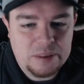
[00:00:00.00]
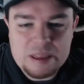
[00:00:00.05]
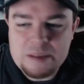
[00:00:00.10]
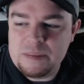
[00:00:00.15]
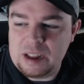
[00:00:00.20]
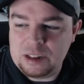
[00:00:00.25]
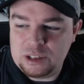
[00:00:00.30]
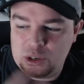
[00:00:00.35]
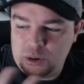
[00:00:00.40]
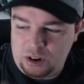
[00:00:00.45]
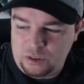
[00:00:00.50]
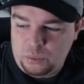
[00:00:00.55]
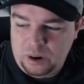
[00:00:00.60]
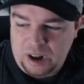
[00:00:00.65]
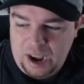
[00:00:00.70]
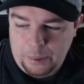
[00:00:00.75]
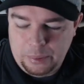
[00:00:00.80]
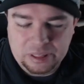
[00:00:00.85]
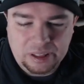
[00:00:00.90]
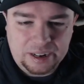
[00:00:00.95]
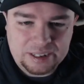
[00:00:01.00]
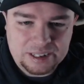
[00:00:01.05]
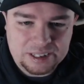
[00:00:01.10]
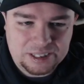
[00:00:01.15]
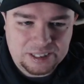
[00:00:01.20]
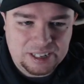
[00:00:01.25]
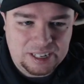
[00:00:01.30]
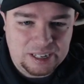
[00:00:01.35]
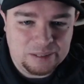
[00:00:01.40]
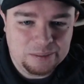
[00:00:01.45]
that's sort of what I would like to
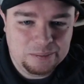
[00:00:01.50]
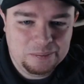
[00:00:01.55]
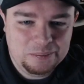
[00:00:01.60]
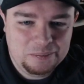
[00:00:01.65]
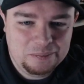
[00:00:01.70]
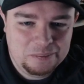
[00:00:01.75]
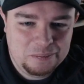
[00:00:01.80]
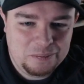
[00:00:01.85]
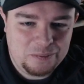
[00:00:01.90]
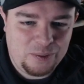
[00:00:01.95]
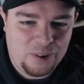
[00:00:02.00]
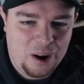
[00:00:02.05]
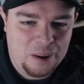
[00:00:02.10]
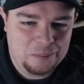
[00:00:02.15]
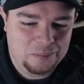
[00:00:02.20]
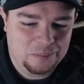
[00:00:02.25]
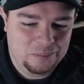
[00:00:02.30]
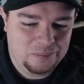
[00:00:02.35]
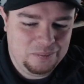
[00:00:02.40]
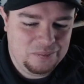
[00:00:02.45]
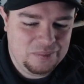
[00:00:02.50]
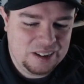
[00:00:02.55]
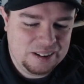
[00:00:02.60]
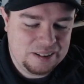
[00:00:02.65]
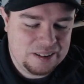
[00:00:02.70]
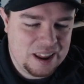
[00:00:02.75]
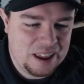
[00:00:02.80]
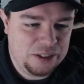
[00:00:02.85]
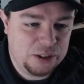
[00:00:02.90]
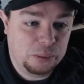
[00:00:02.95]
see from
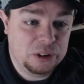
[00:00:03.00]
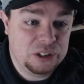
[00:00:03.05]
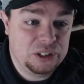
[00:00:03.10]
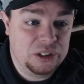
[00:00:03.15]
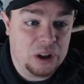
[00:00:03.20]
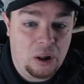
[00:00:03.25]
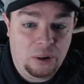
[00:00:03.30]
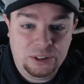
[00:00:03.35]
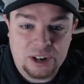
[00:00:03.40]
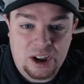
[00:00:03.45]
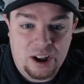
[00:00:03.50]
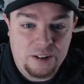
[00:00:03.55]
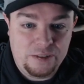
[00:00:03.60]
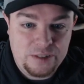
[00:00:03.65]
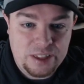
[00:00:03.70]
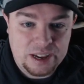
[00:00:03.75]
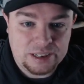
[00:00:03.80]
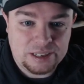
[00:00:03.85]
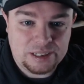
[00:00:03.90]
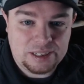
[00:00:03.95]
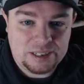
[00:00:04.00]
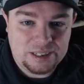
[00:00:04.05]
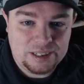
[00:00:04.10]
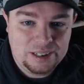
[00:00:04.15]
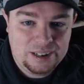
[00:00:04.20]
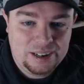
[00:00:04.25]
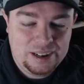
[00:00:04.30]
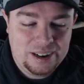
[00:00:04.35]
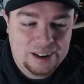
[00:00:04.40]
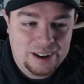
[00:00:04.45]
the result of this
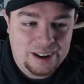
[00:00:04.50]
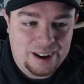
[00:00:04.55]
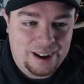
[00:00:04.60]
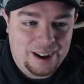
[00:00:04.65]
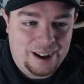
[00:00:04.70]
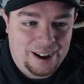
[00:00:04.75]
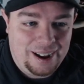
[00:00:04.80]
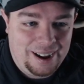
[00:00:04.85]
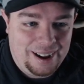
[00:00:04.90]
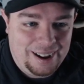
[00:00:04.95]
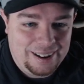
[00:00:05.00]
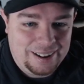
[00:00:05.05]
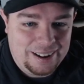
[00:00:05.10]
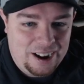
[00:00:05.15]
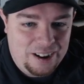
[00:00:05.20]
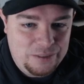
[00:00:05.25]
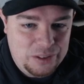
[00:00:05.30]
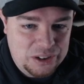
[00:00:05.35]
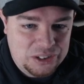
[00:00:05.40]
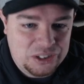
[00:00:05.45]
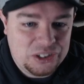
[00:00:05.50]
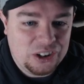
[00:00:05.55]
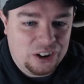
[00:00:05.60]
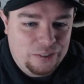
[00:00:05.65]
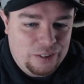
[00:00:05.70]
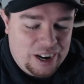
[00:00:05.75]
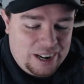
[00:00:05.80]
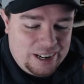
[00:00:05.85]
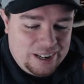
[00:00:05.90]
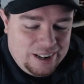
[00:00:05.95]

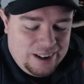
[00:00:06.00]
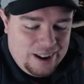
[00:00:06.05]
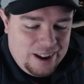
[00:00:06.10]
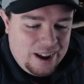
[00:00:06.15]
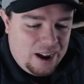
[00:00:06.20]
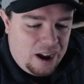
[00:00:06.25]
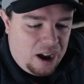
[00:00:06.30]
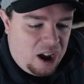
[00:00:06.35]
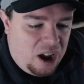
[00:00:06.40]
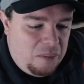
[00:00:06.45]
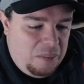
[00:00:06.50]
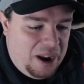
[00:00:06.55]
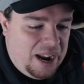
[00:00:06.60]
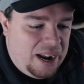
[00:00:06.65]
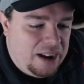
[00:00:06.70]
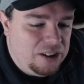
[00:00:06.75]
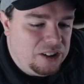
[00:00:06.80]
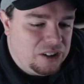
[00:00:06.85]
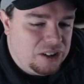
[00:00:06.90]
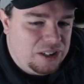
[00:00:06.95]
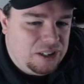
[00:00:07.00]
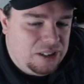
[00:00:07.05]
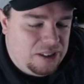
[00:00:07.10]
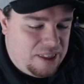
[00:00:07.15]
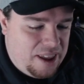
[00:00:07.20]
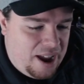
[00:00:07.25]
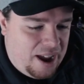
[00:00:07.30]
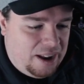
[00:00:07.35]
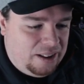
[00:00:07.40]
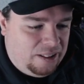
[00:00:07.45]
survey. And just
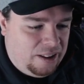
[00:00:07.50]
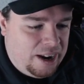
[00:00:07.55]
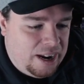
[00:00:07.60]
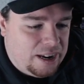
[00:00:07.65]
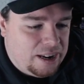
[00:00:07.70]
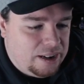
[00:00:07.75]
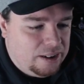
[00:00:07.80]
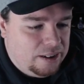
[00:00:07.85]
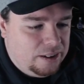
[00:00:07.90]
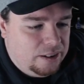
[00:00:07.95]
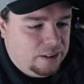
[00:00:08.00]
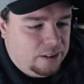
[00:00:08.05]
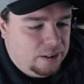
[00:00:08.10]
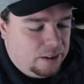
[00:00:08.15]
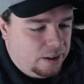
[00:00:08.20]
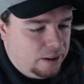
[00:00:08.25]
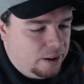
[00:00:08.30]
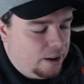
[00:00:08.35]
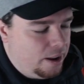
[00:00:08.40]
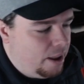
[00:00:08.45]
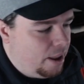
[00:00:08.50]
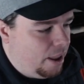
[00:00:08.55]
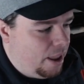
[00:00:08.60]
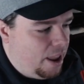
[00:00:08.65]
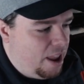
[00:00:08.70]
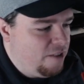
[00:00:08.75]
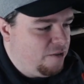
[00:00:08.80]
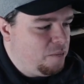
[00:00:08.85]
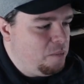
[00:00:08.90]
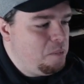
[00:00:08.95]
that, like,
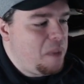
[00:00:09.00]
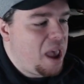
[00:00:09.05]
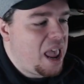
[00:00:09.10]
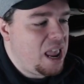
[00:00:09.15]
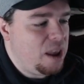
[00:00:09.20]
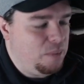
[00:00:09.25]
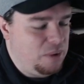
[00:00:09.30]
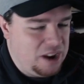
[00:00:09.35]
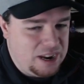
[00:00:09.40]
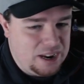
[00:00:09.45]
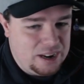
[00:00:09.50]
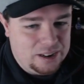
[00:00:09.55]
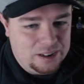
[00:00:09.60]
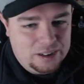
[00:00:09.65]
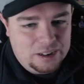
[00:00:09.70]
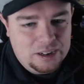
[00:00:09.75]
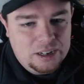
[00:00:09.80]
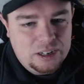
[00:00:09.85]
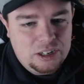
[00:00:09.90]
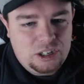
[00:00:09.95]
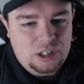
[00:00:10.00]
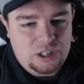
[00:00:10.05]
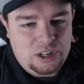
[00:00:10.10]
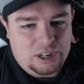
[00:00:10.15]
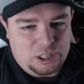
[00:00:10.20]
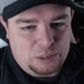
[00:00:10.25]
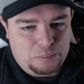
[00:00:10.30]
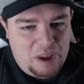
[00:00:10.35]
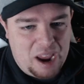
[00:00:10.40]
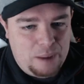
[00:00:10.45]
if maybe,
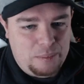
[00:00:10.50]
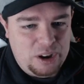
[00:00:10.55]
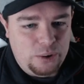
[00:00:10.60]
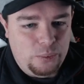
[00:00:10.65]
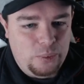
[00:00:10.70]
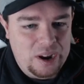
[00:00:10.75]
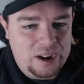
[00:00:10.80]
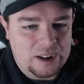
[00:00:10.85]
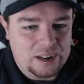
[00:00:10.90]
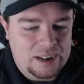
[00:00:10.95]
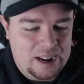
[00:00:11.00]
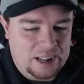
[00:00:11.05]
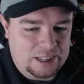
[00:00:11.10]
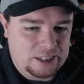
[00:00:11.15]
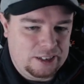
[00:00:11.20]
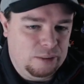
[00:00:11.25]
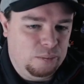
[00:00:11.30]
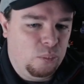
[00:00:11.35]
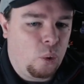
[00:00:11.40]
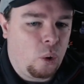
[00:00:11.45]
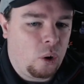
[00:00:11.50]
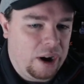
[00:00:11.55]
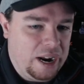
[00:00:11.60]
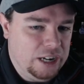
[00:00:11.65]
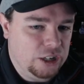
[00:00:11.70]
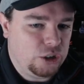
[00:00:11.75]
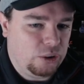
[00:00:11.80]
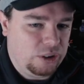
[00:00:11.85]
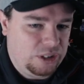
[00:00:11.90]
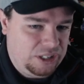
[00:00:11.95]
just maybe, we could get some more
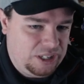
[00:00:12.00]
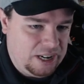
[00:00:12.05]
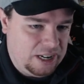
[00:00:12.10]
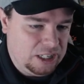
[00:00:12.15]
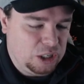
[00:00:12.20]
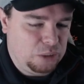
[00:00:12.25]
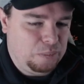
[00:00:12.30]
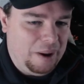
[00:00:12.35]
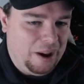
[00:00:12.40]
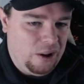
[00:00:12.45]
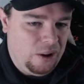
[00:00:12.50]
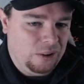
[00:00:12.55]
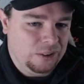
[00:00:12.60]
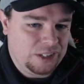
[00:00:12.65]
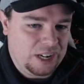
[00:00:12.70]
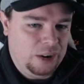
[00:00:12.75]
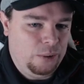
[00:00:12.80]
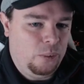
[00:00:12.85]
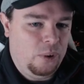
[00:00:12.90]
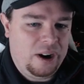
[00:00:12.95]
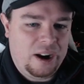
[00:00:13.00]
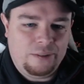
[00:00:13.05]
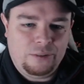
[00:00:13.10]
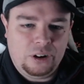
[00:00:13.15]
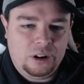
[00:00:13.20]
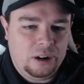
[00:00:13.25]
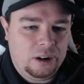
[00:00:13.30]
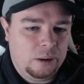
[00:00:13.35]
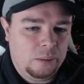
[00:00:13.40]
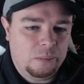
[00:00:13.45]
interesting spells in
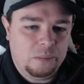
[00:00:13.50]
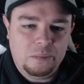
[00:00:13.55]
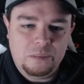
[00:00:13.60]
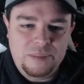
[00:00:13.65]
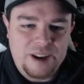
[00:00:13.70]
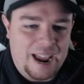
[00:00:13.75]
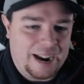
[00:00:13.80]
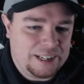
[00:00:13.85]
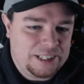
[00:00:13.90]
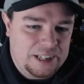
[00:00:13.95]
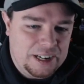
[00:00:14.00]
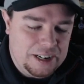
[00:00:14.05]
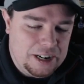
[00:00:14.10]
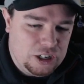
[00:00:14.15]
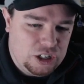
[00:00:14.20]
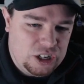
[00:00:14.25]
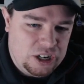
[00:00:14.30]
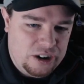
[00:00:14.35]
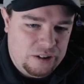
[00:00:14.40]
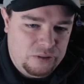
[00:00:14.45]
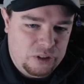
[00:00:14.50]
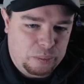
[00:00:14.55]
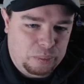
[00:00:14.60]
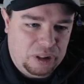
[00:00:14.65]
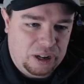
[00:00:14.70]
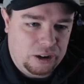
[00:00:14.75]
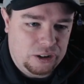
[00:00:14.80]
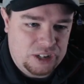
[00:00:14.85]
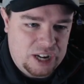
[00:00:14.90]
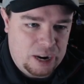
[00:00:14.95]
whatever next edition of the
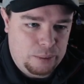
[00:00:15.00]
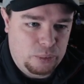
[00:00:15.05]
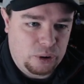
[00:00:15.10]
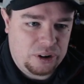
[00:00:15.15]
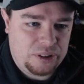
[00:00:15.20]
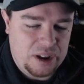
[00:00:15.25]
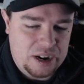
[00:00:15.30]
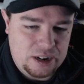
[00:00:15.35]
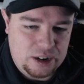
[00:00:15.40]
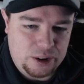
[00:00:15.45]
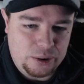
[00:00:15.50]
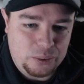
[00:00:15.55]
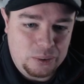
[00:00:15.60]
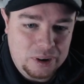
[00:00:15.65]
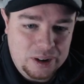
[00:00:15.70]
Player's Handbook they do,